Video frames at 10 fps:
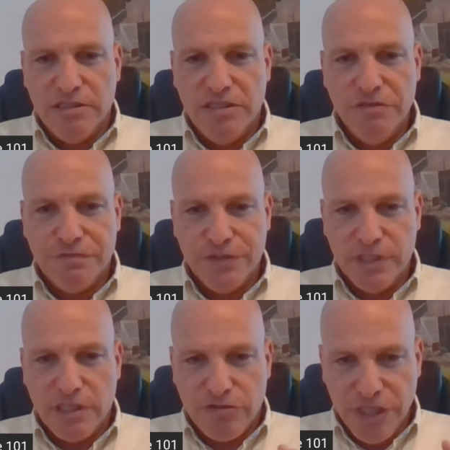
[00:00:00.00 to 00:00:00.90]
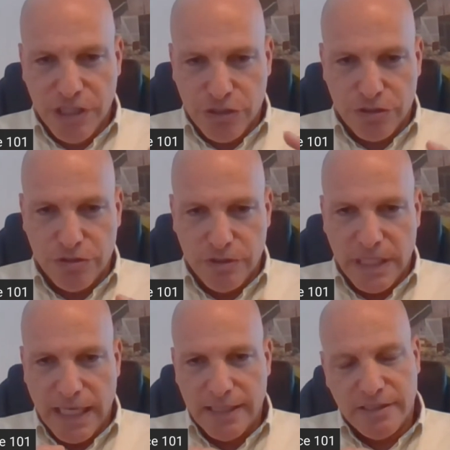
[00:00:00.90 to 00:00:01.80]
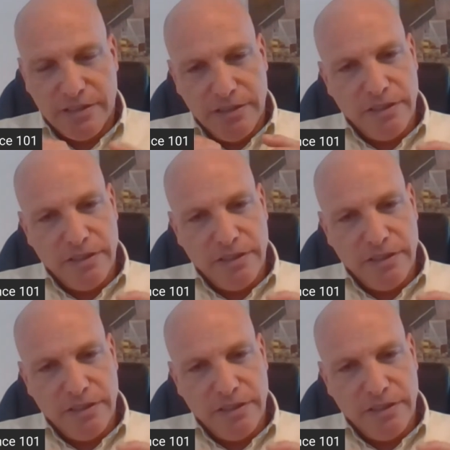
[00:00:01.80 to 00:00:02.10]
different creature that